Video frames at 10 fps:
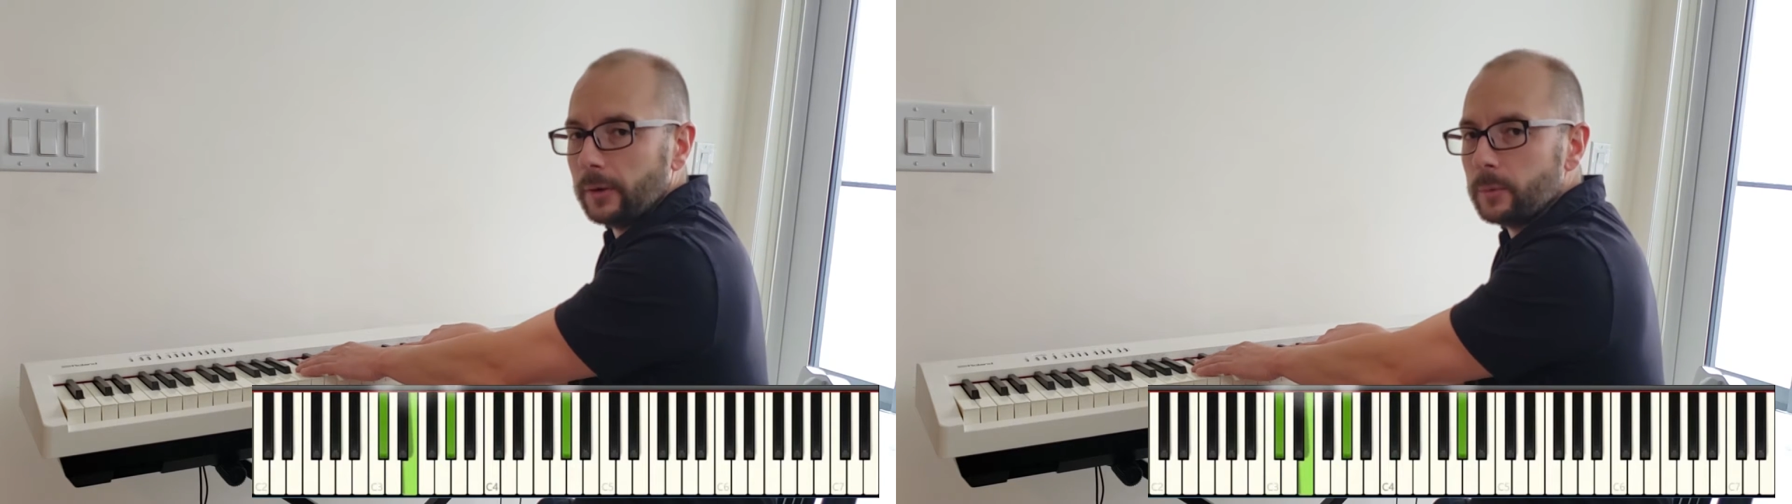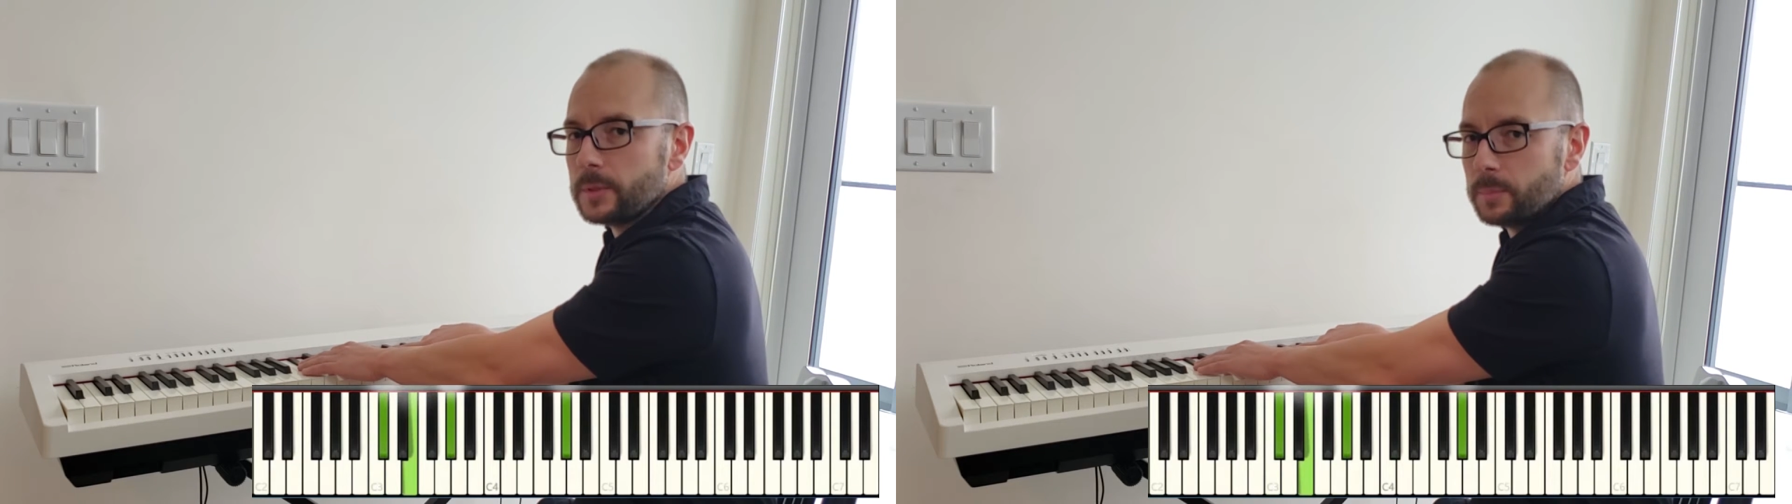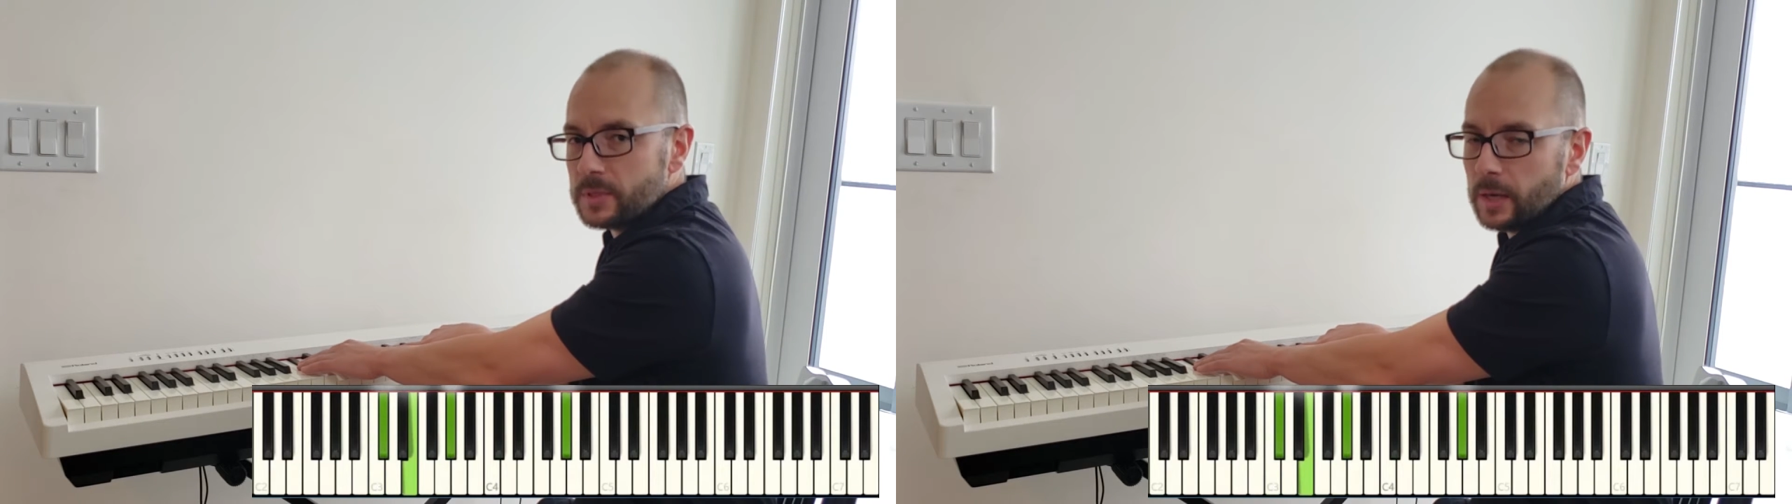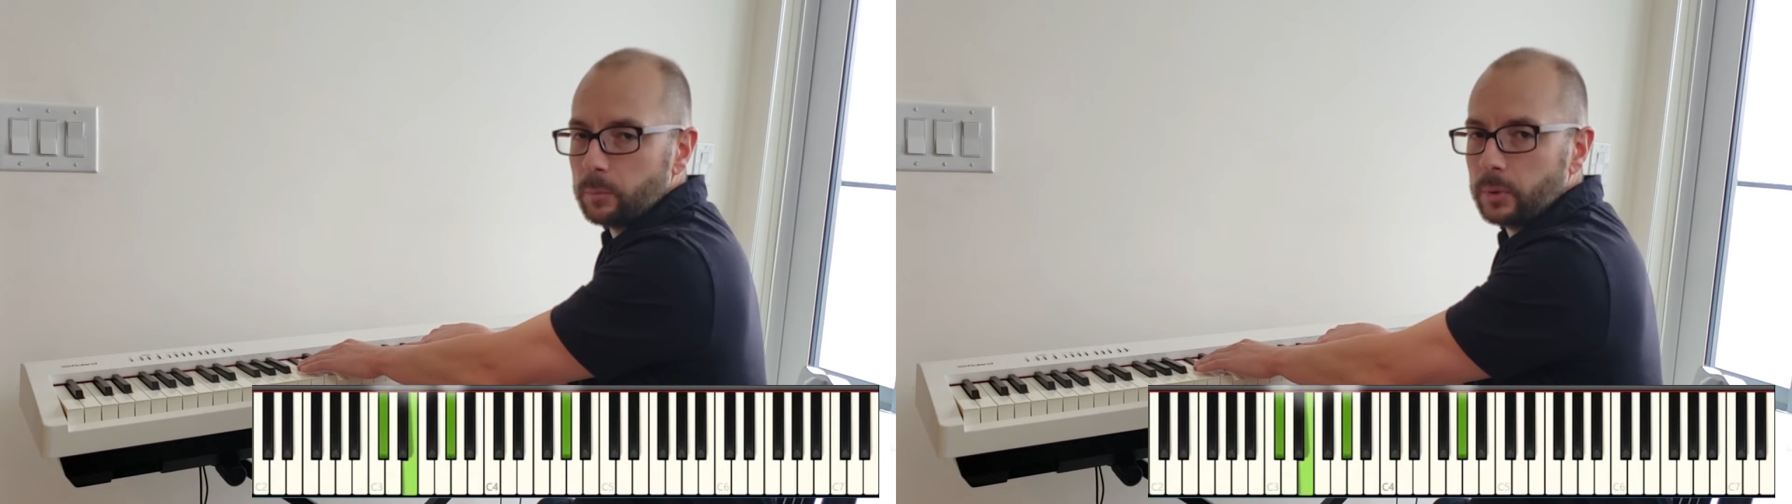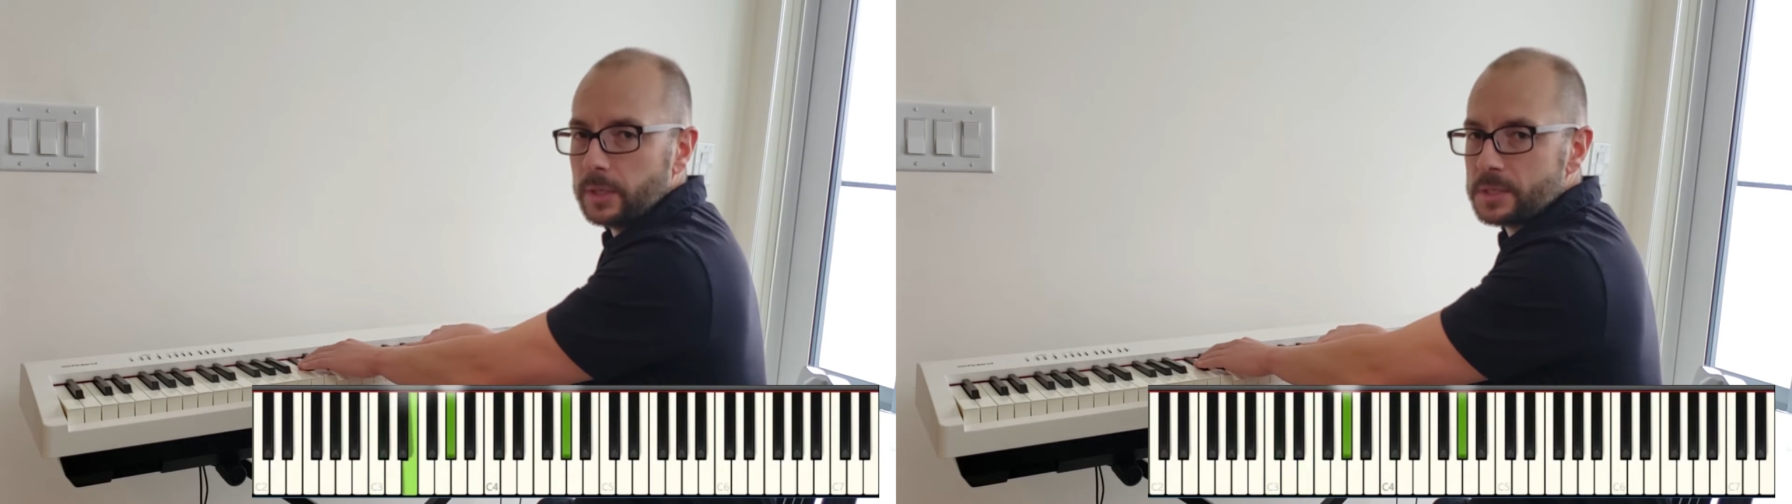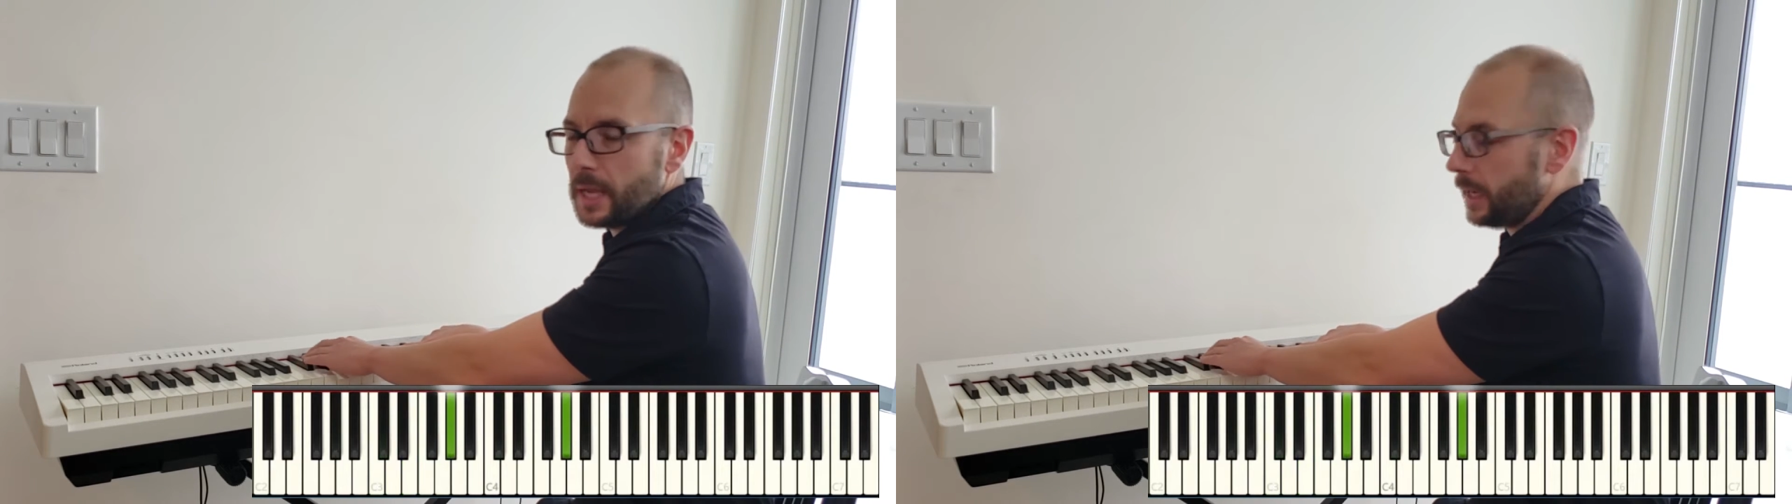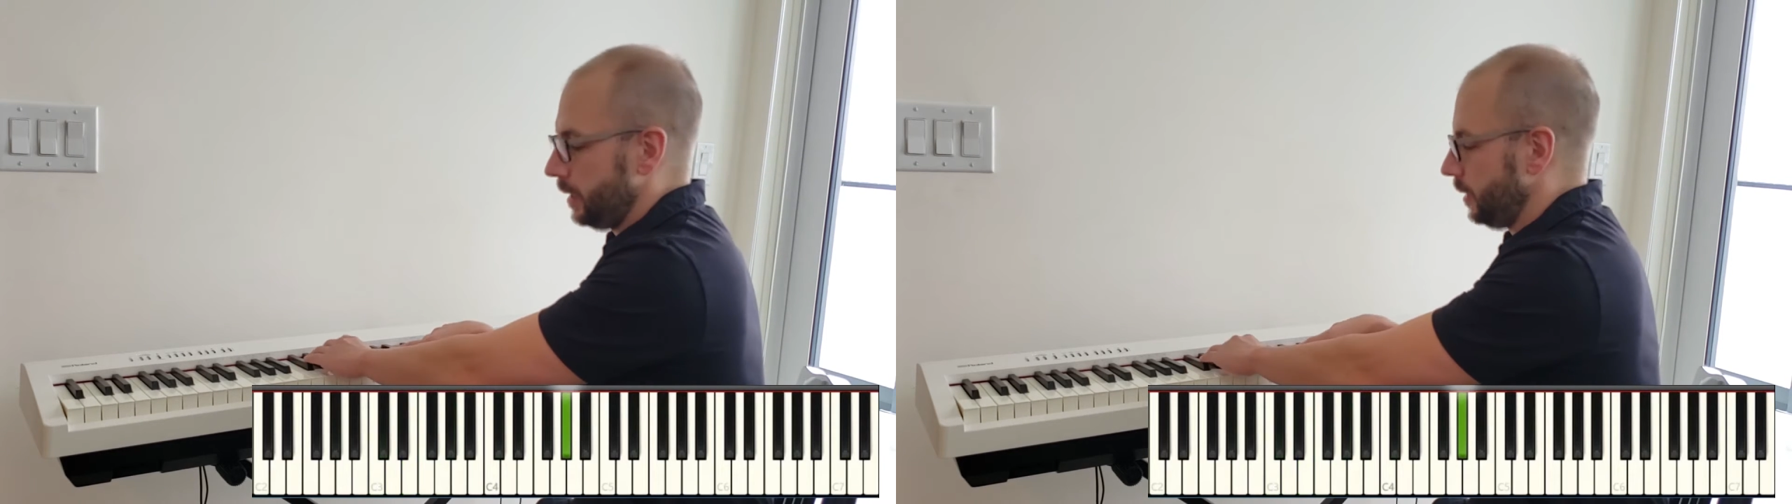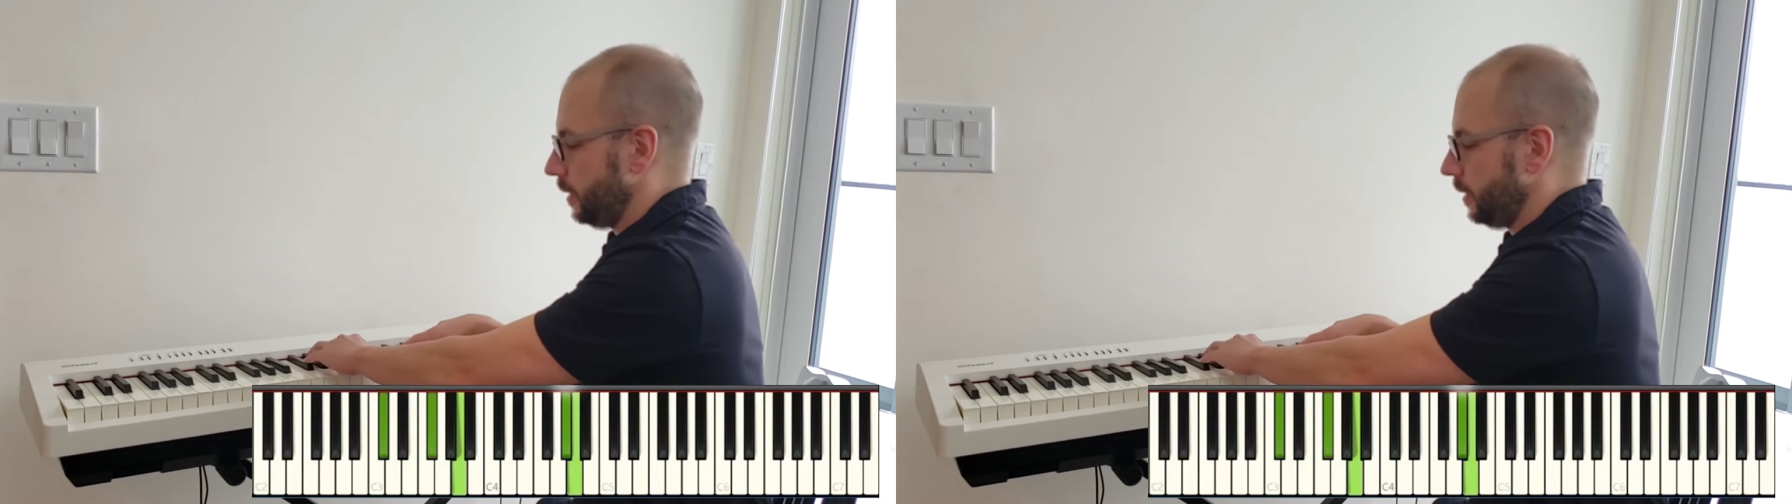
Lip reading: it would sound pretty sad.